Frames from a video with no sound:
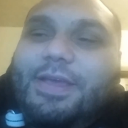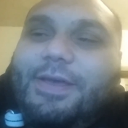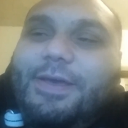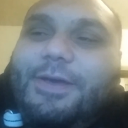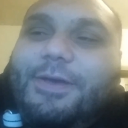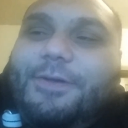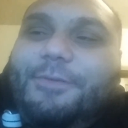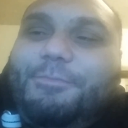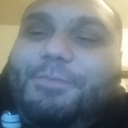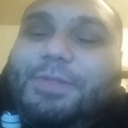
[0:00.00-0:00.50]

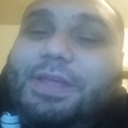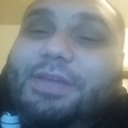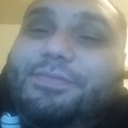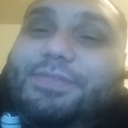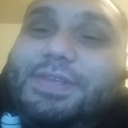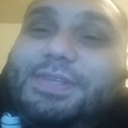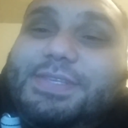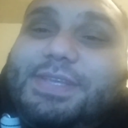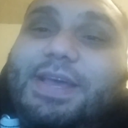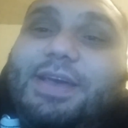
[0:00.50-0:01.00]

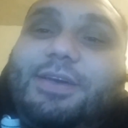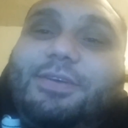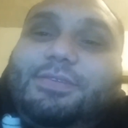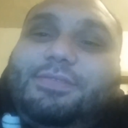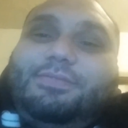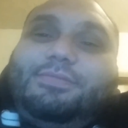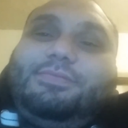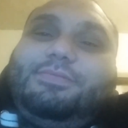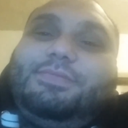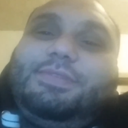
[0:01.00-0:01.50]
Lefty's
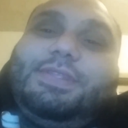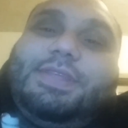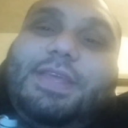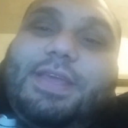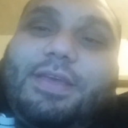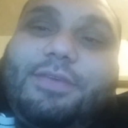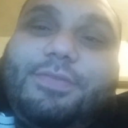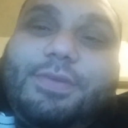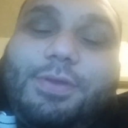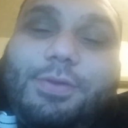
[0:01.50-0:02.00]
out.
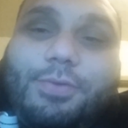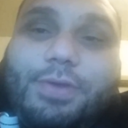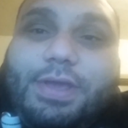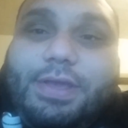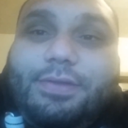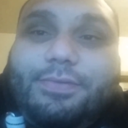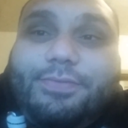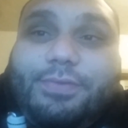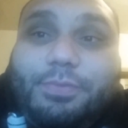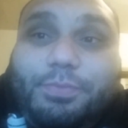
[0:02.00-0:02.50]
Have a
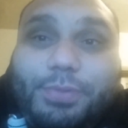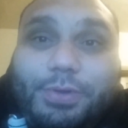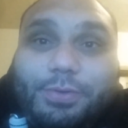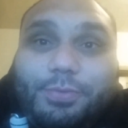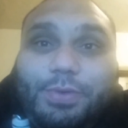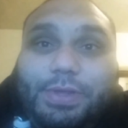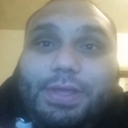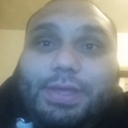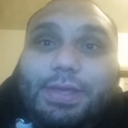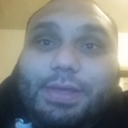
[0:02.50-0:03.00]
great football
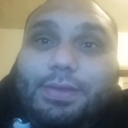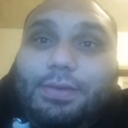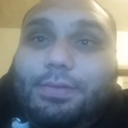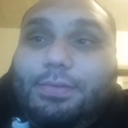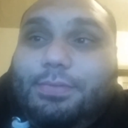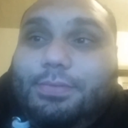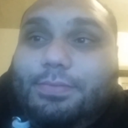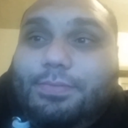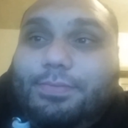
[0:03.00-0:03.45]
weekend.